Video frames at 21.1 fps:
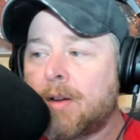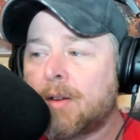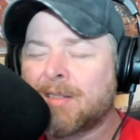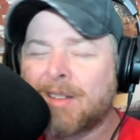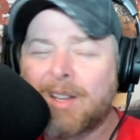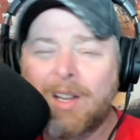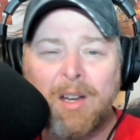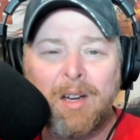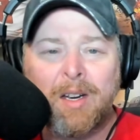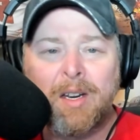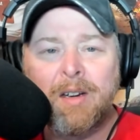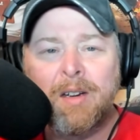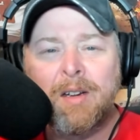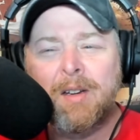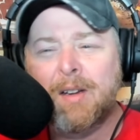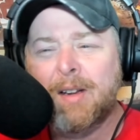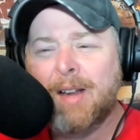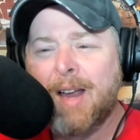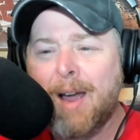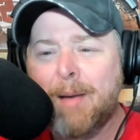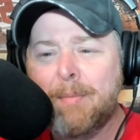Look,
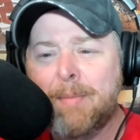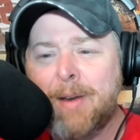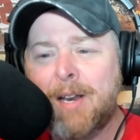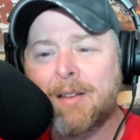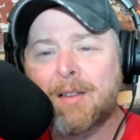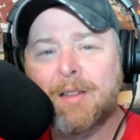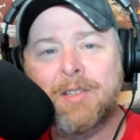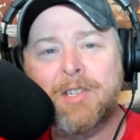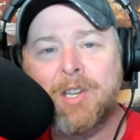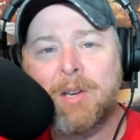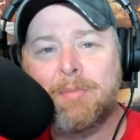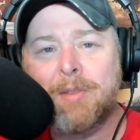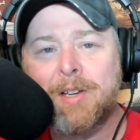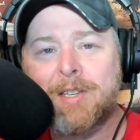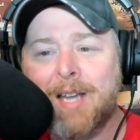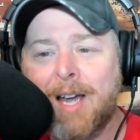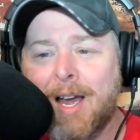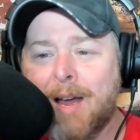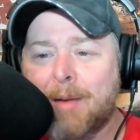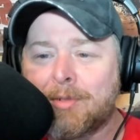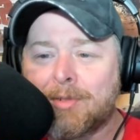how many legitimate
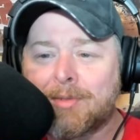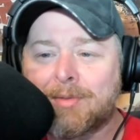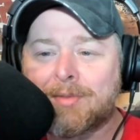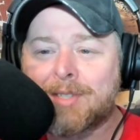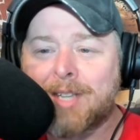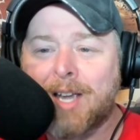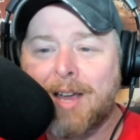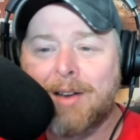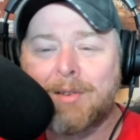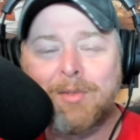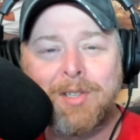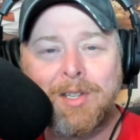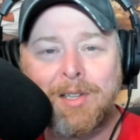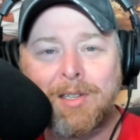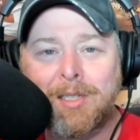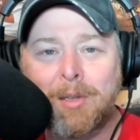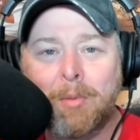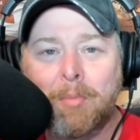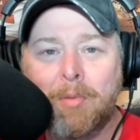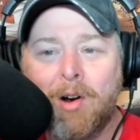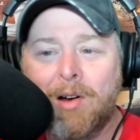title, titles
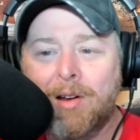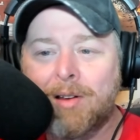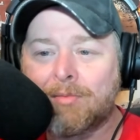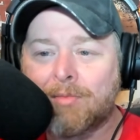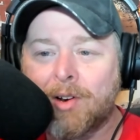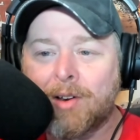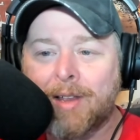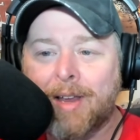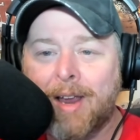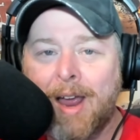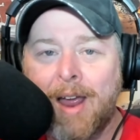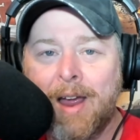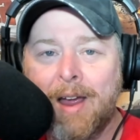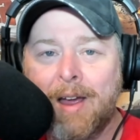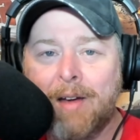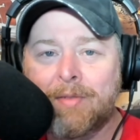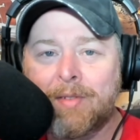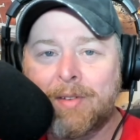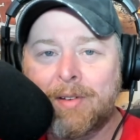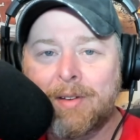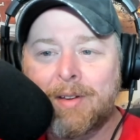does LeBron really
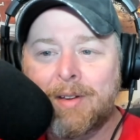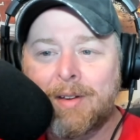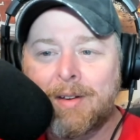have?